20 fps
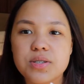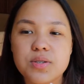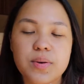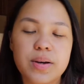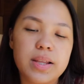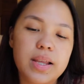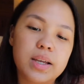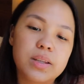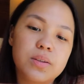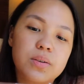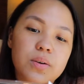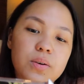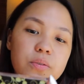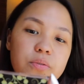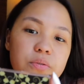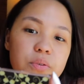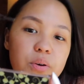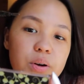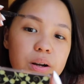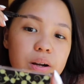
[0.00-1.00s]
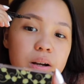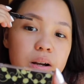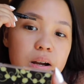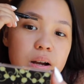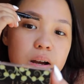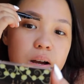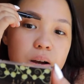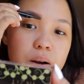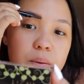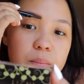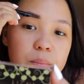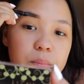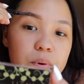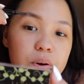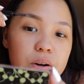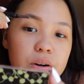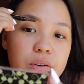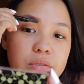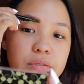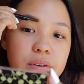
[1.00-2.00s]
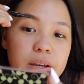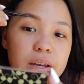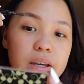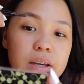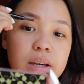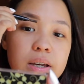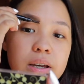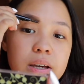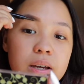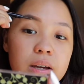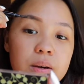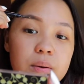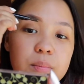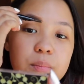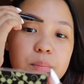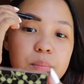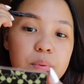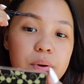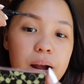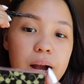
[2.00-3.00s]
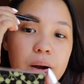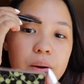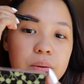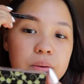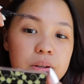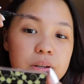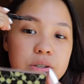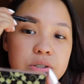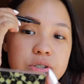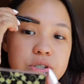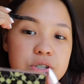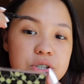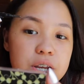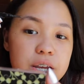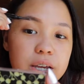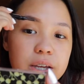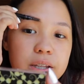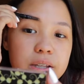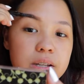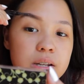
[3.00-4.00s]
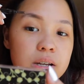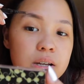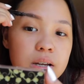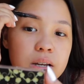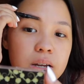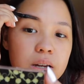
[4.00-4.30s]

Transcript: So I like to go for more of a brownish shade